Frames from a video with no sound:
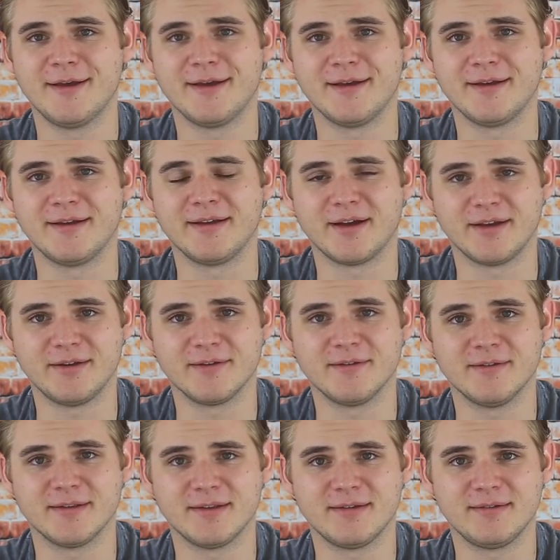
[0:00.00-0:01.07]
Uh, I
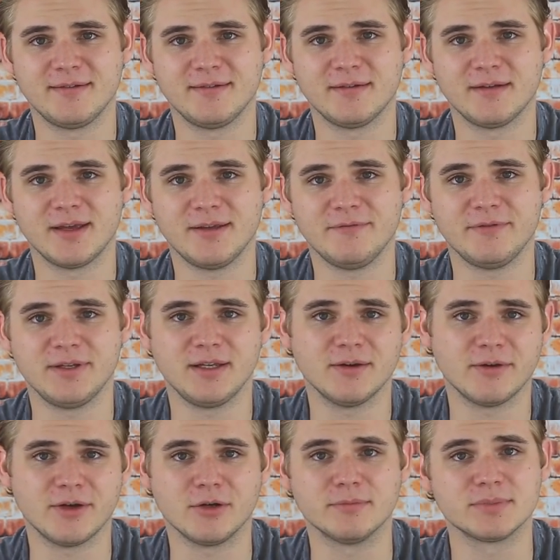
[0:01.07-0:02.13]
know that a
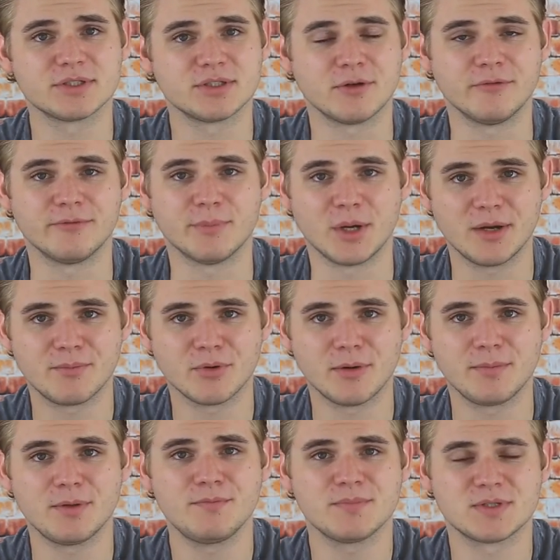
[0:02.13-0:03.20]
video helped solve my
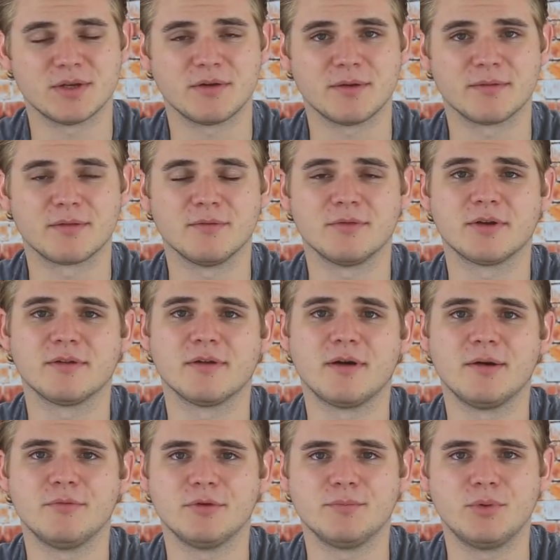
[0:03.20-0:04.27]
problem, so I thought
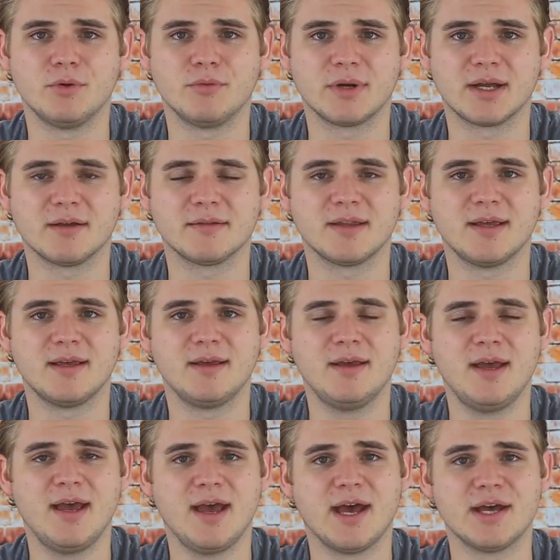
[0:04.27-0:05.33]
I would put one out there
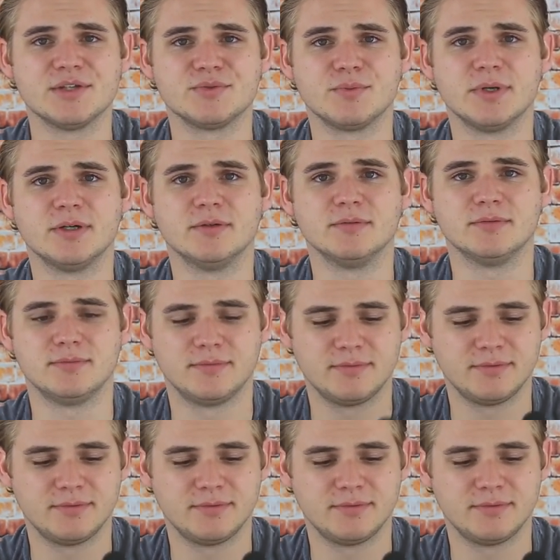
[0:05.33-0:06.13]
as well,